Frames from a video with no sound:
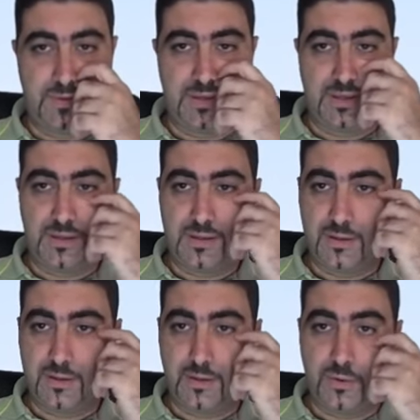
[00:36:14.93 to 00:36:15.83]
Okay,
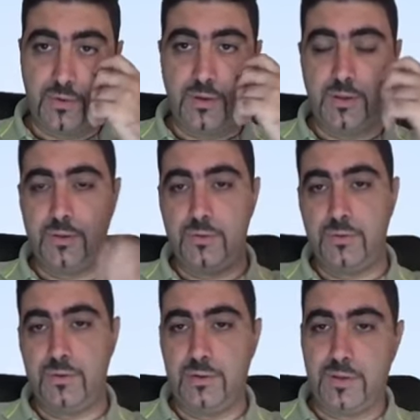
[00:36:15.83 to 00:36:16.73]

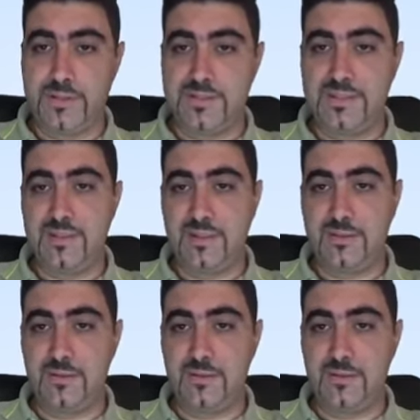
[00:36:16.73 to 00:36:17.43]
you you can see that